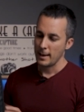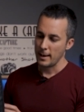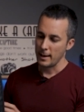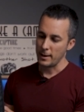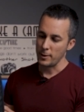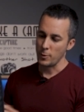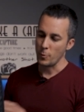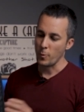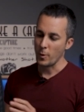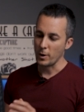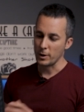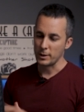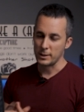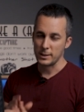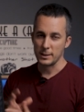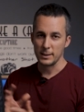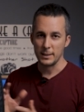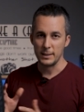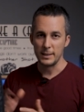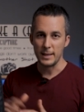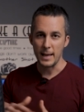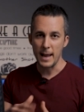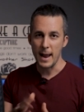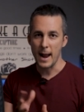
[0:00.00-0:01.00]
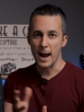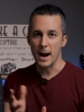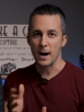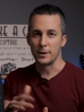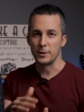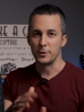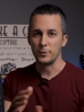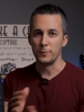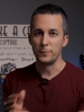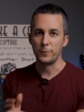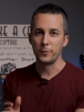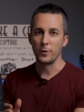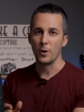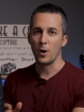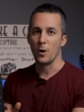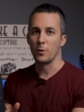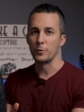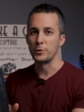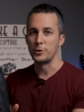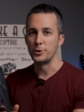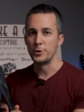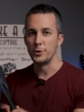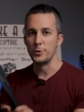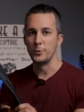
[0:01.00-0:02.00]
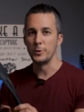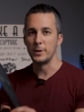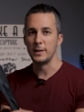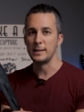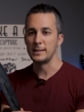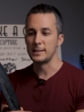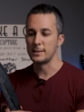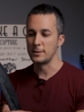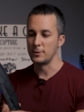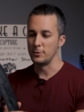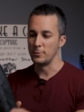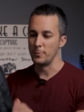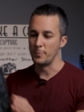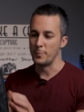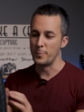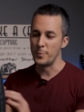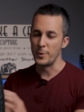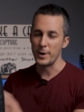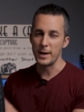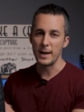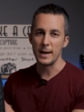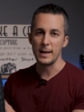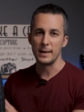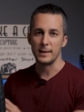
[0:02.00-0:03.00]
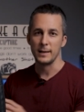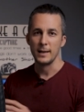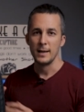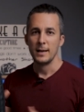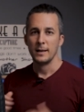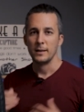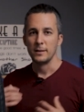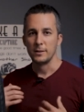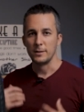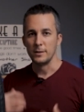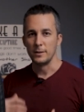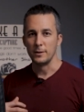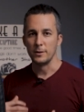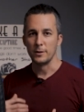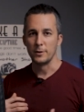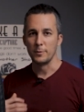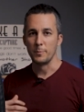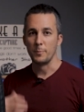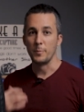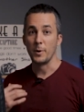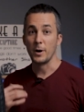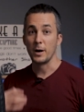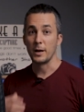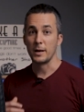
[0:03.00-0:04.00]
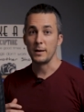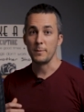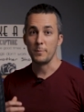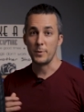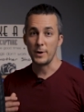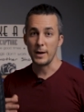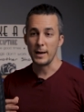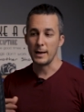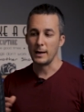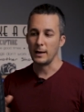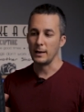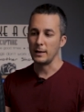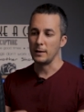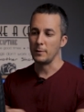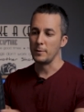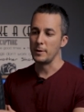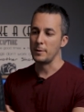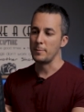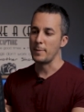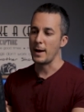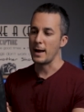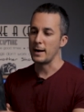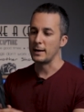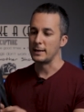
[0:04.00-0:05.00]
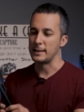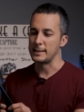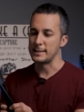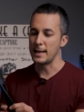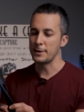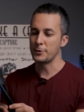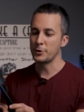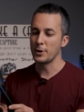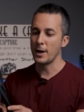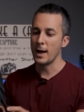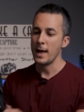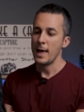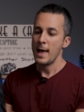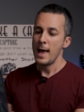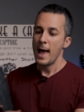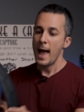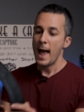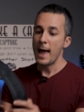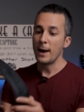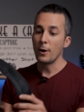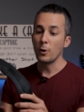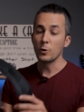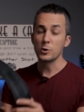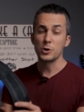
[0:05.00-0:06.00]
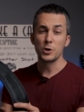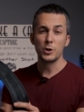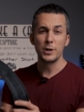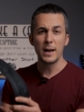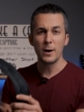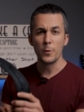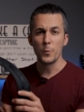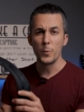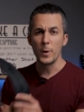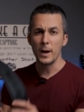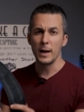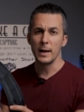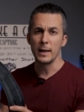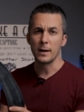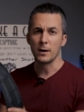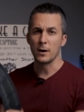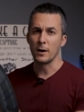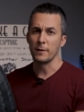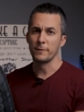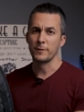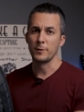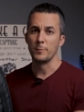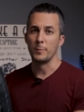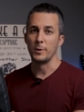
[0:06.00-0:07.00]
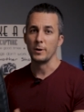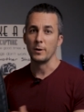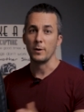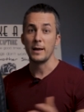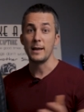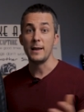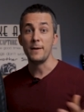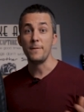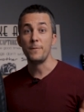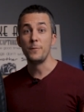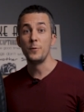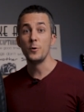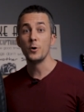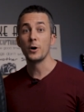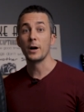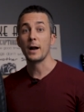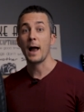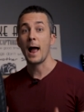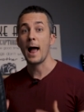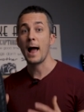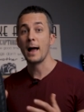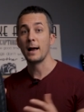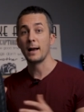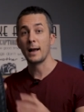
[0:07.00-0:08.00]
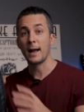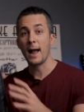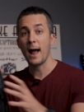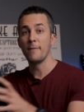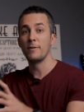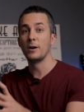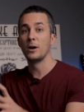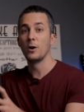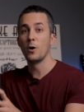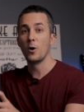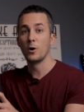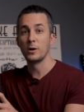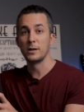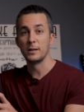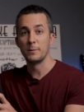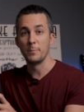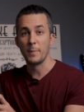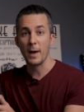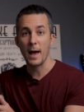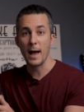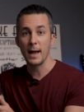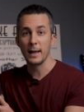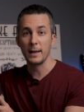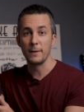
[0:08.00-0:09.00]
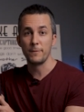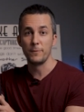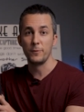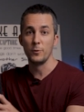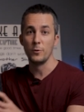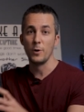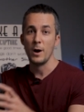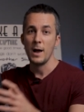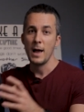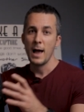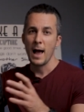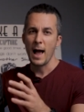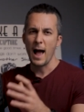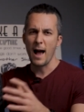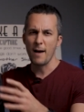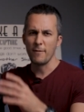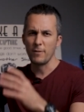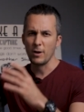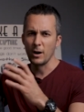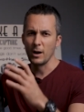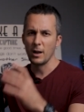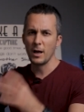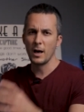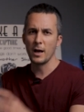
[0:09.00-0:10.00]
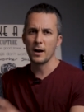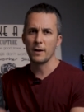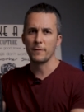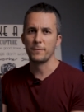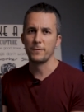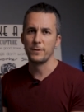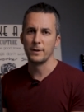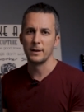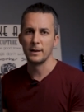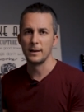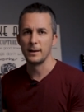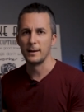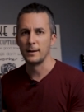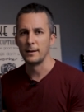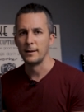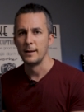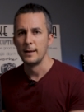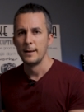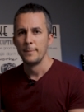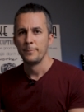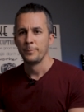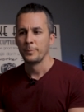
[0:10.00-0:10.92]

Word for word: uh, you want the air to flow through this, to breathe, to your body breathe a little bit better, etc. And also they're really comfortable. If you're heavy loaded bag, if you have a lot of uh,